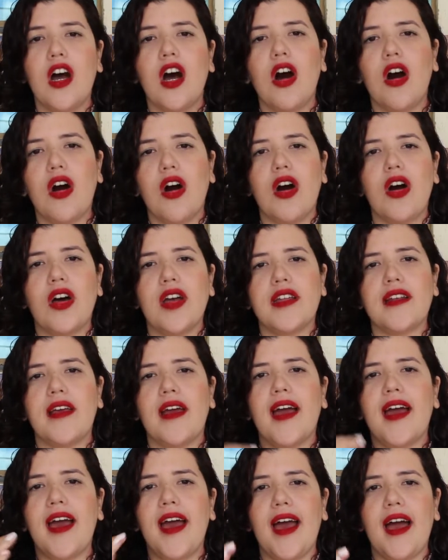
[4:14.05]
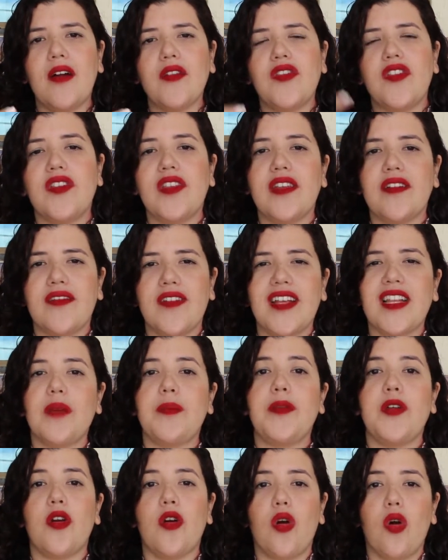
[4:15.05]
on how to
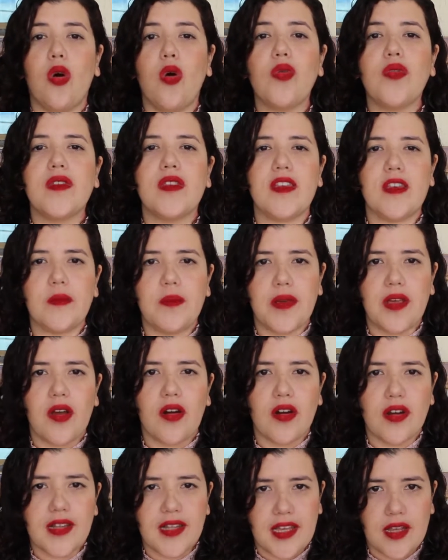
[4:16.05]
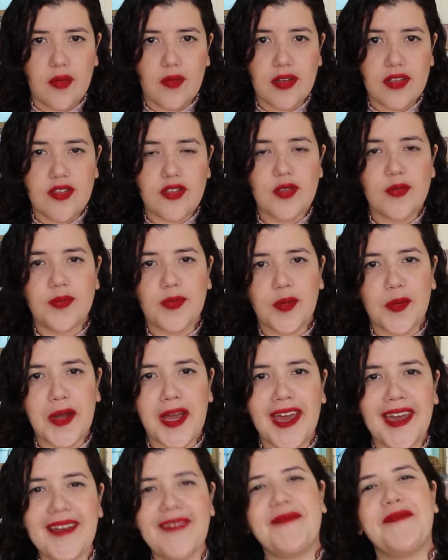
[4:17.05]
develop your own TPR language.
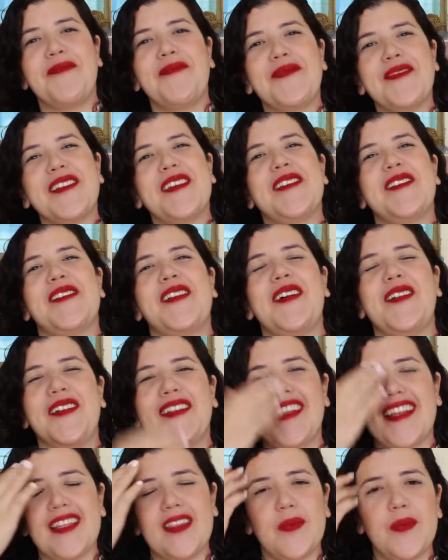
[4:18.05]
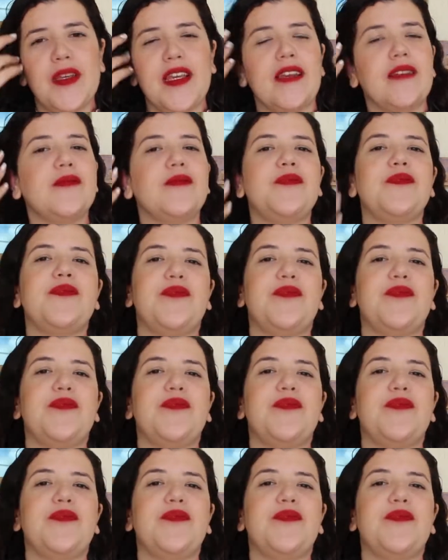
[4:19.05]
Okay, so let's begin.